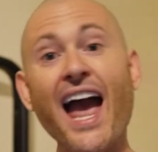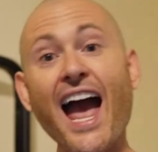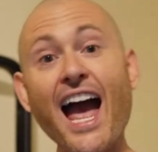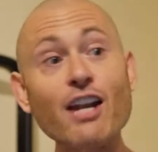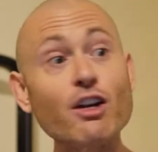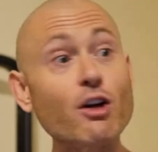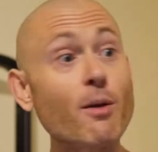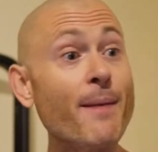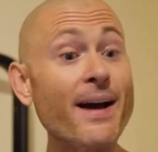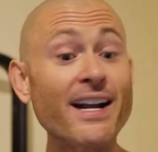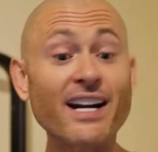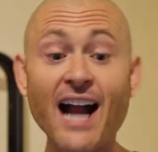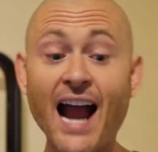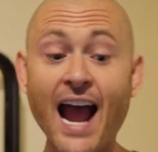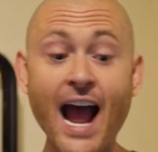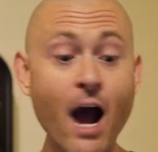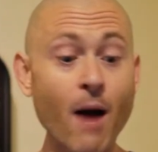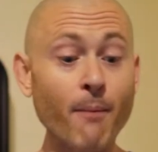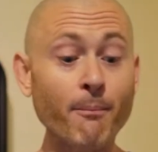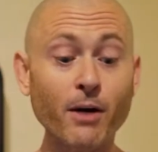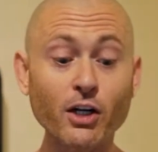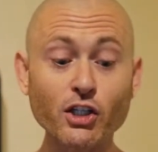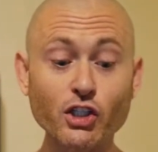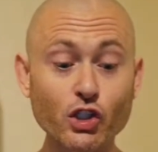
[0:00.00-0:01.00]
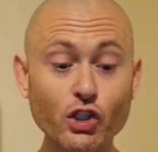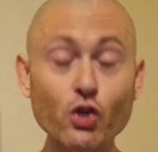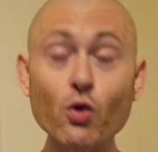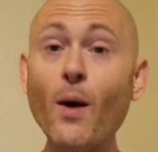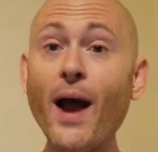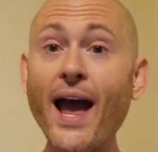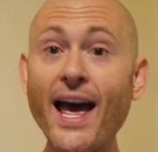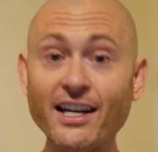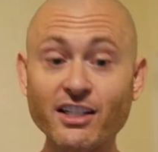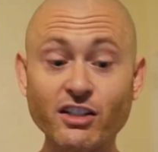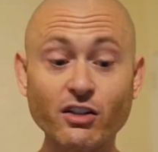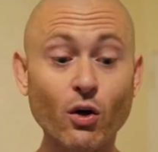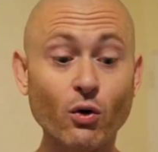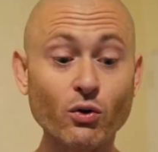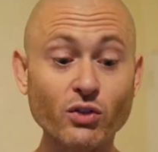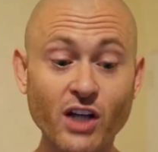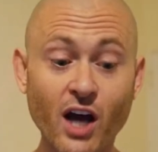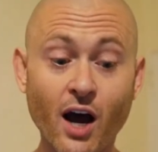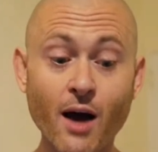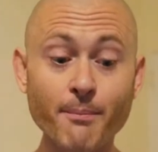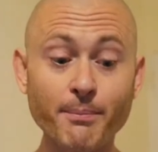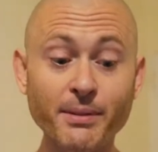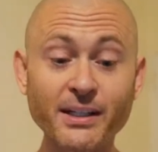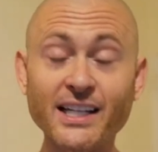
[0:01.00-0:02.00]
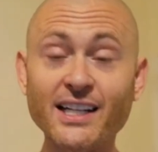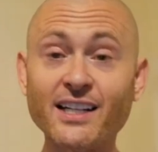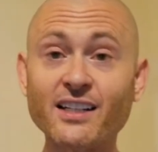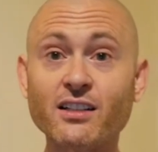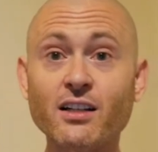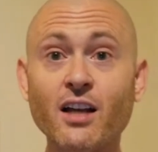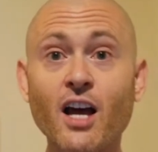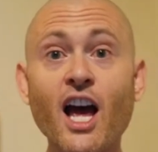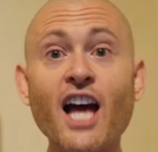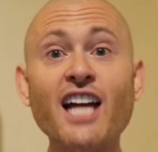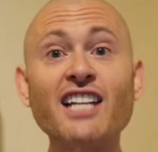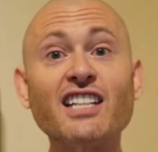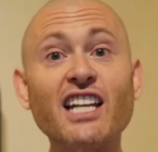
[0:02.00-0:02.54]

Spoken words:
and no matter how much you ask those companies